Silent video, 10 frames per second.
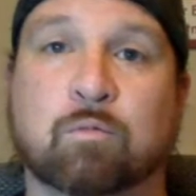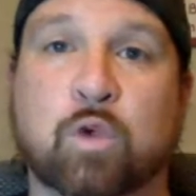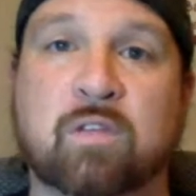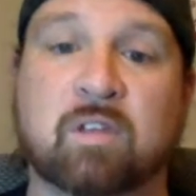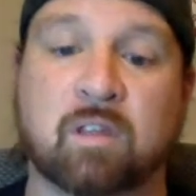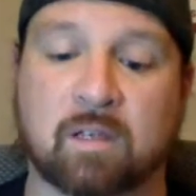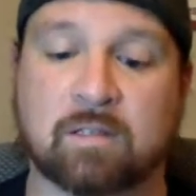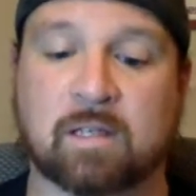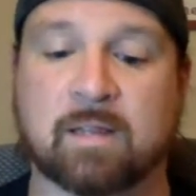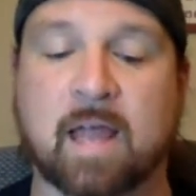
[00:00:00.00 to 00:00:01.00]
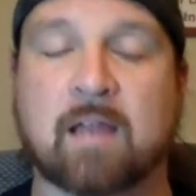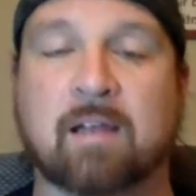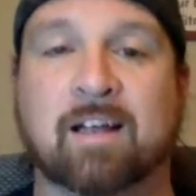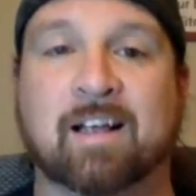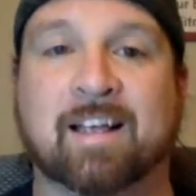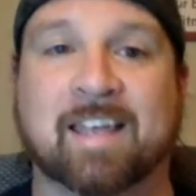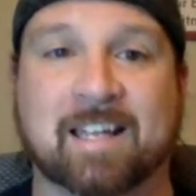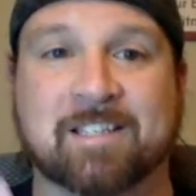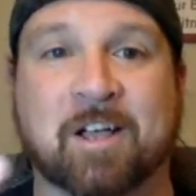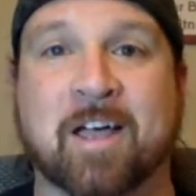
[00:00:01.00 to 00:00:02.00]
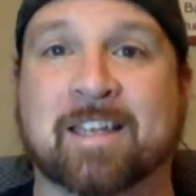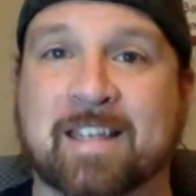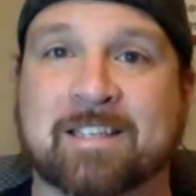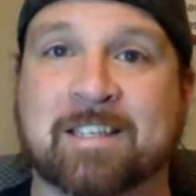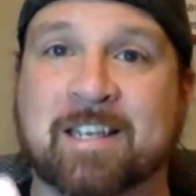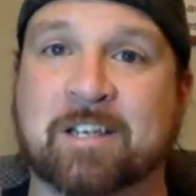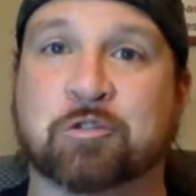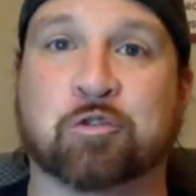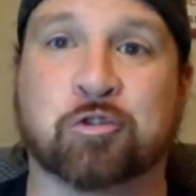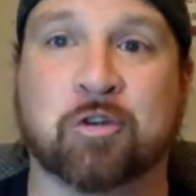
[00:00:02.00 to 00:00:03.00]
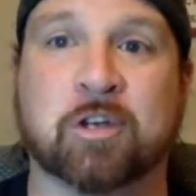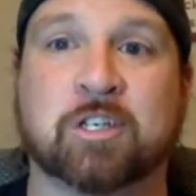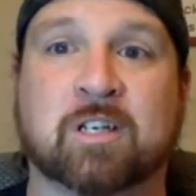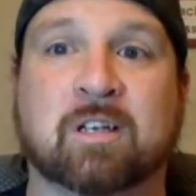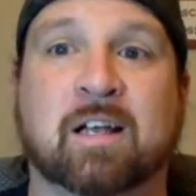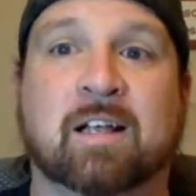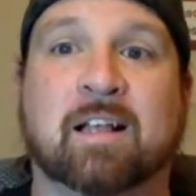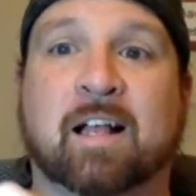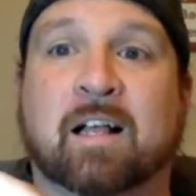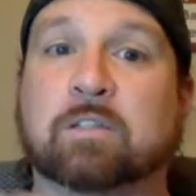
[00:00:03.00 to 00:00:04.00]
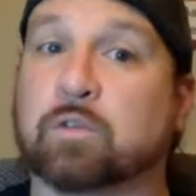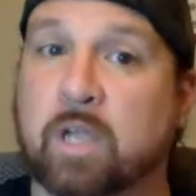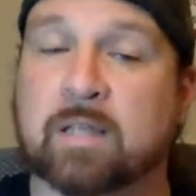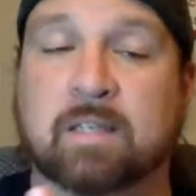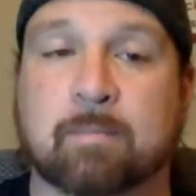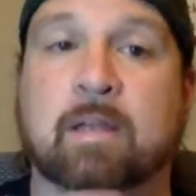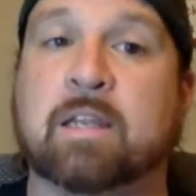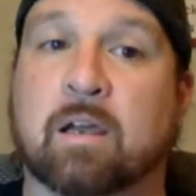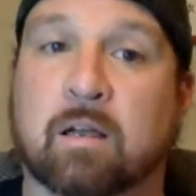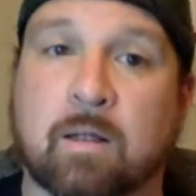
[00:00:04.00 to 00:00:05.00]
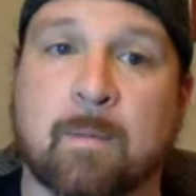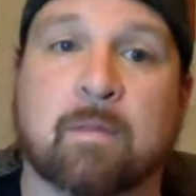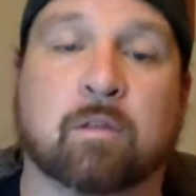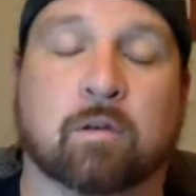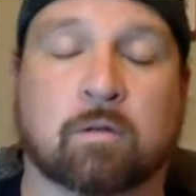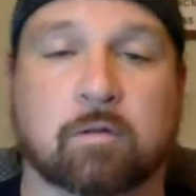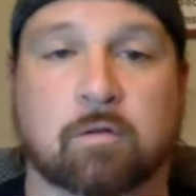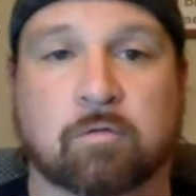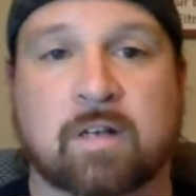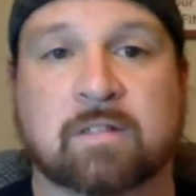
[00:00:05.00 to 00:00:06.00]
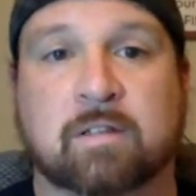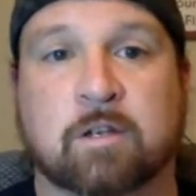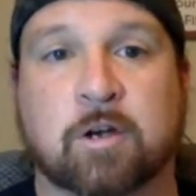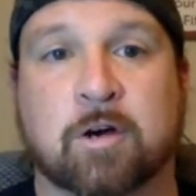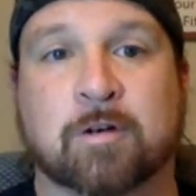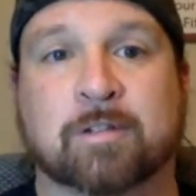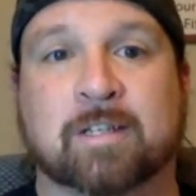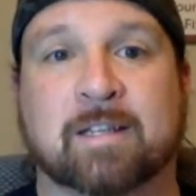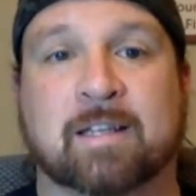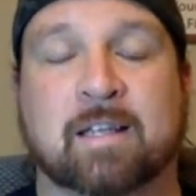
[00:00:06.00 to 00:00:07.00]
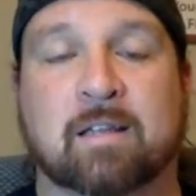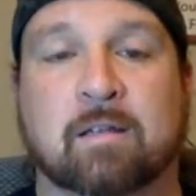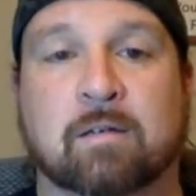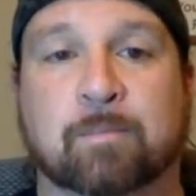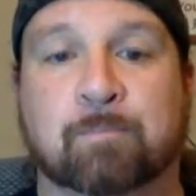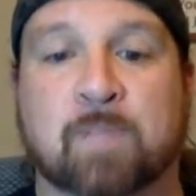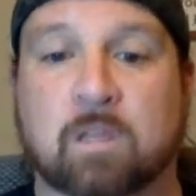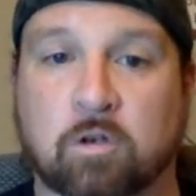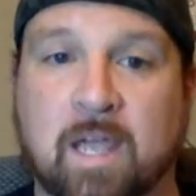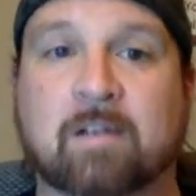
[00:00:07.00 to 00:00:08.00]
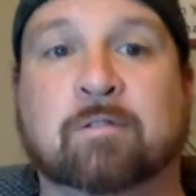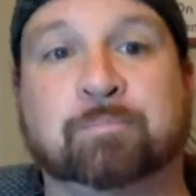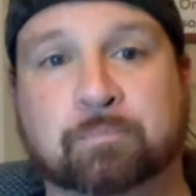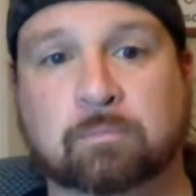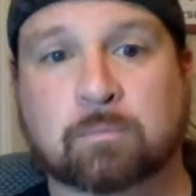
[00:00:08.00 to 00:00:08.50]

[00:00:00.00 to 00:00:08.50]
weaving, things like that. Again, it's high intensity, short duration. So again, same idea. They'll rest the dogs in the kennel